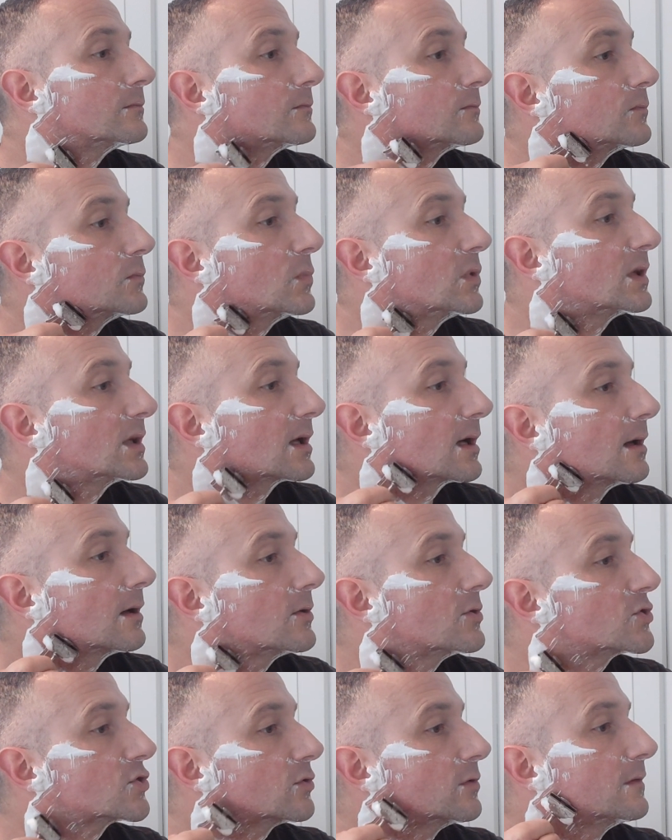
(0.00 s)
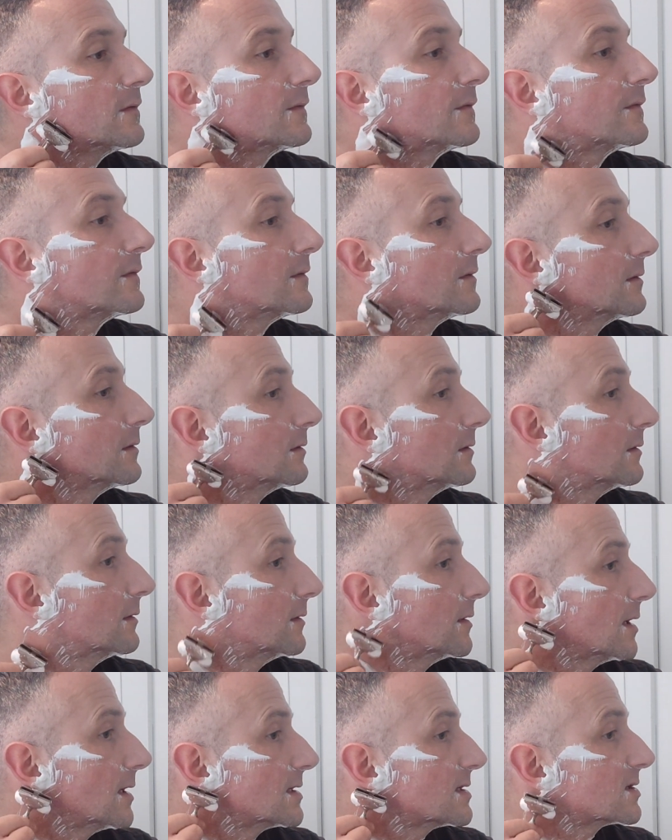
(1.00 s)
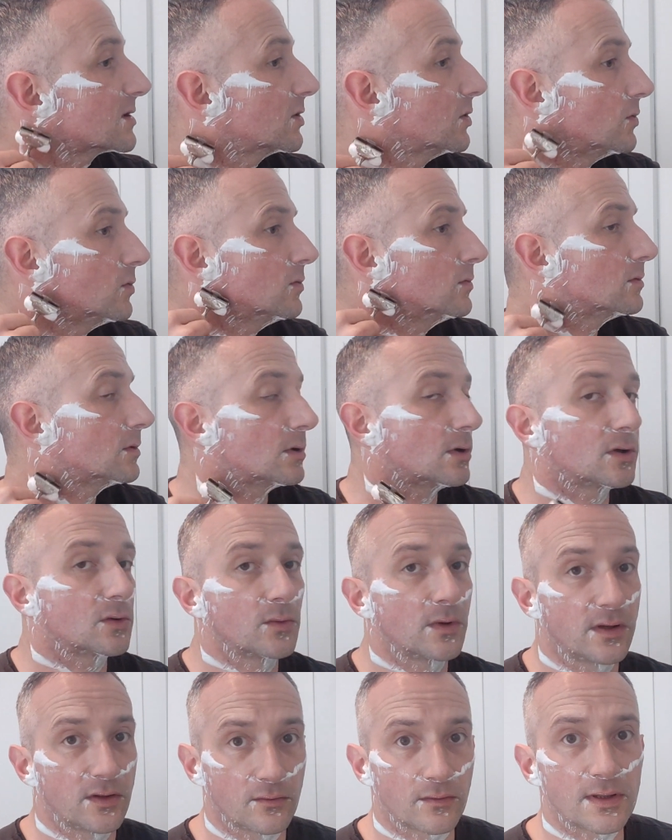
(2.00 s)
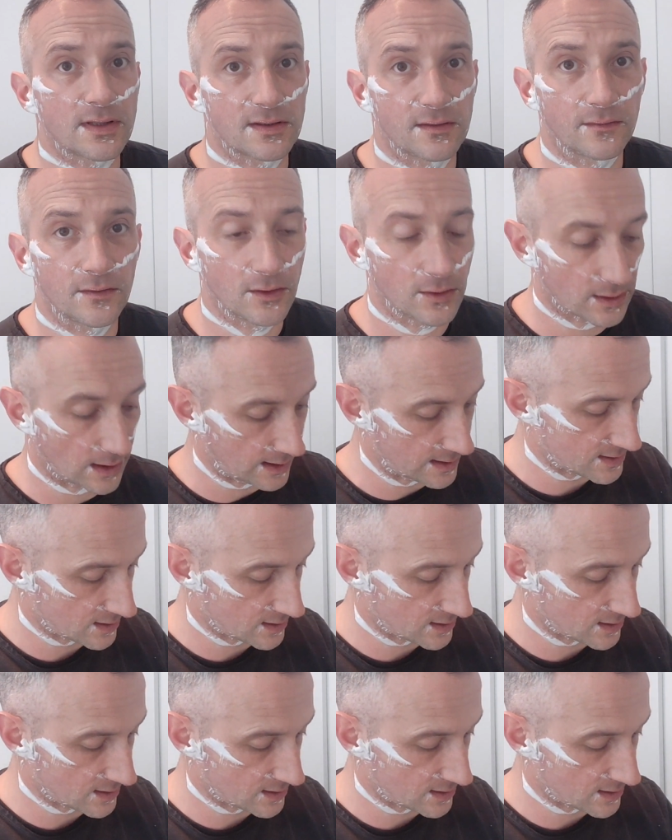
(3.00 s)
with the closure of their school, along with the rest of the UK